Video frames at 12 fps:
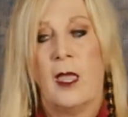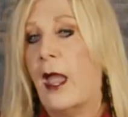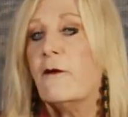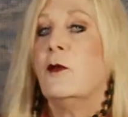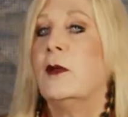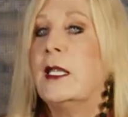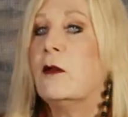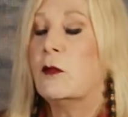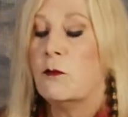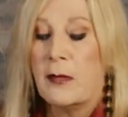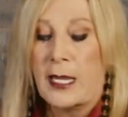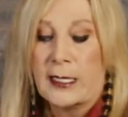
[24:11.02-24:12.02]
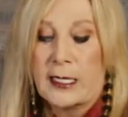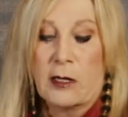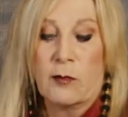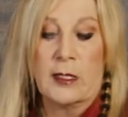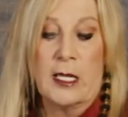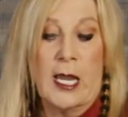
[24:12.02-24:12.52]
Everyone he would meet, he
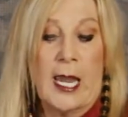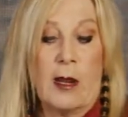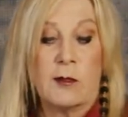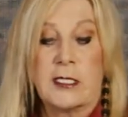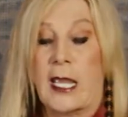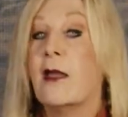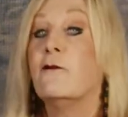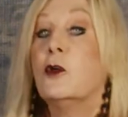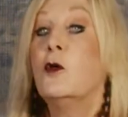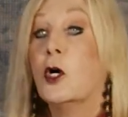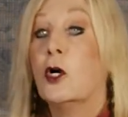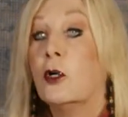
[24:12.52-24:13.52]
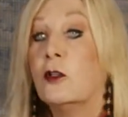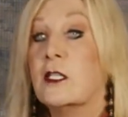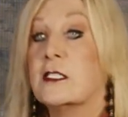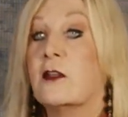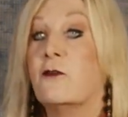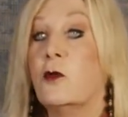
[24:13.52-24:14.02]
would say, have you heard
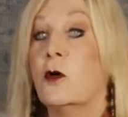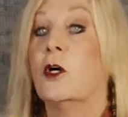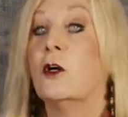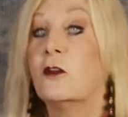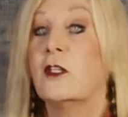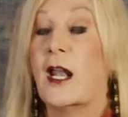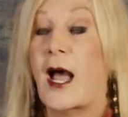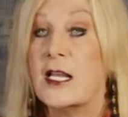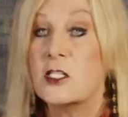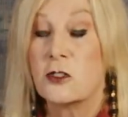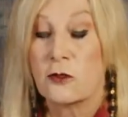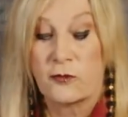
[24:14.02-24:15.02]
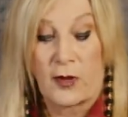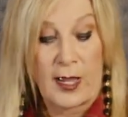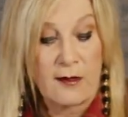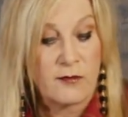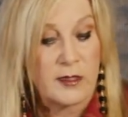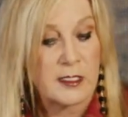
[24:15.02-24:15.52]
this? Have you heard that I
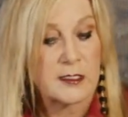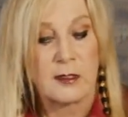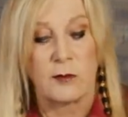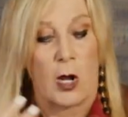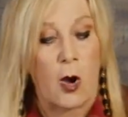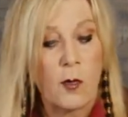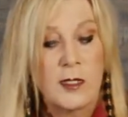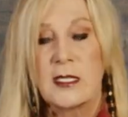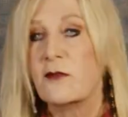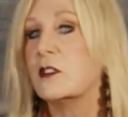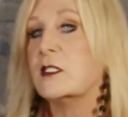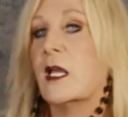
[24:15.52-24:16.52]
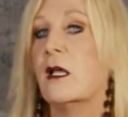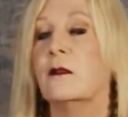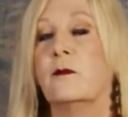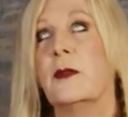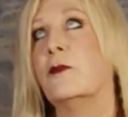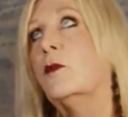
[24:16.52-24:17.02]
survived this? And he would always have to tell,
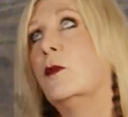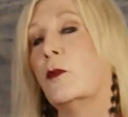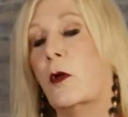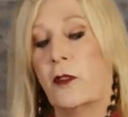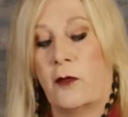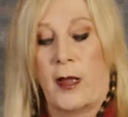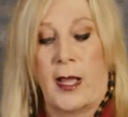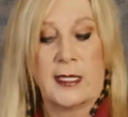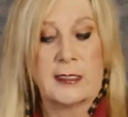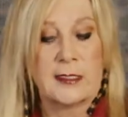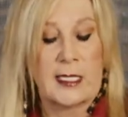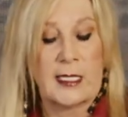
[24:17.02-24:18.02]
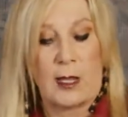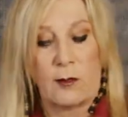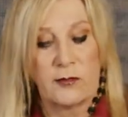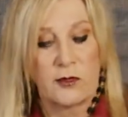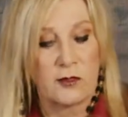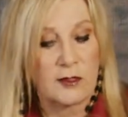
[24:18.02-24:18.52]
and people would roll their eyes like, yeah,
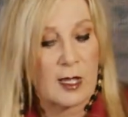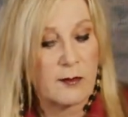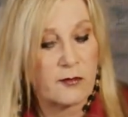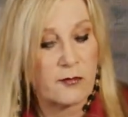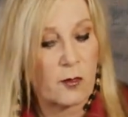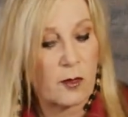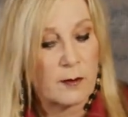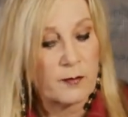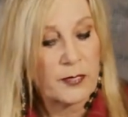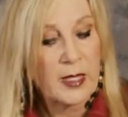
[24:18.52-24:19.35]
we've heard that before.